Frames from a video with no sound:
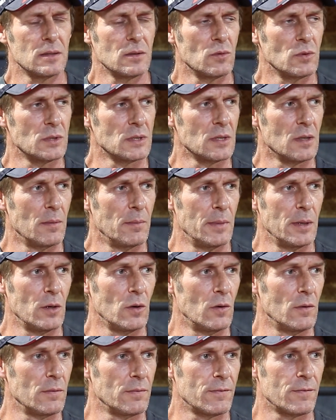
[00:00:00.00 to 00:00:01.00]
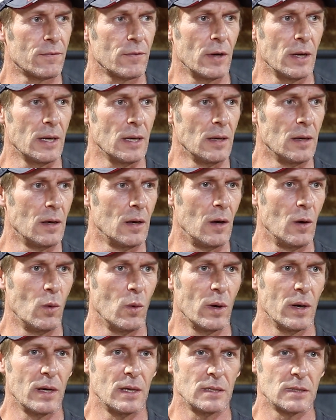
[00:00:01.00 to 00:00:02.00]
It was in the middle of freaking
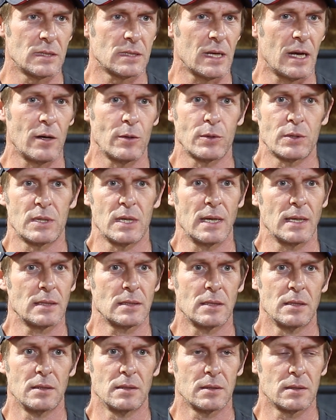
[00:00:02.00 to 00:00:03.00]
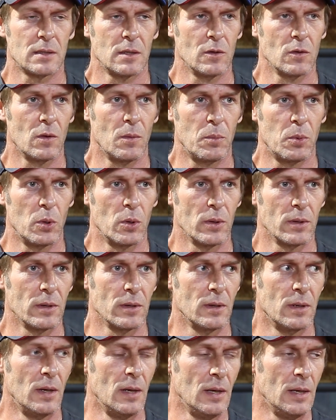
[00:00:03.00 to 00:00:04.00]
nowhere in South Texas near the
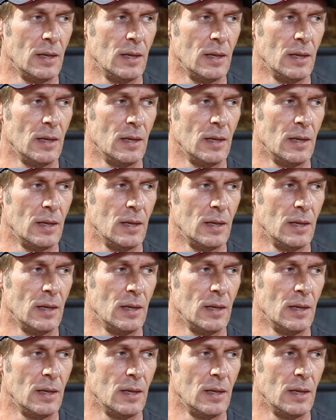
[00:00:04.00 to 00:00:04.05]
border.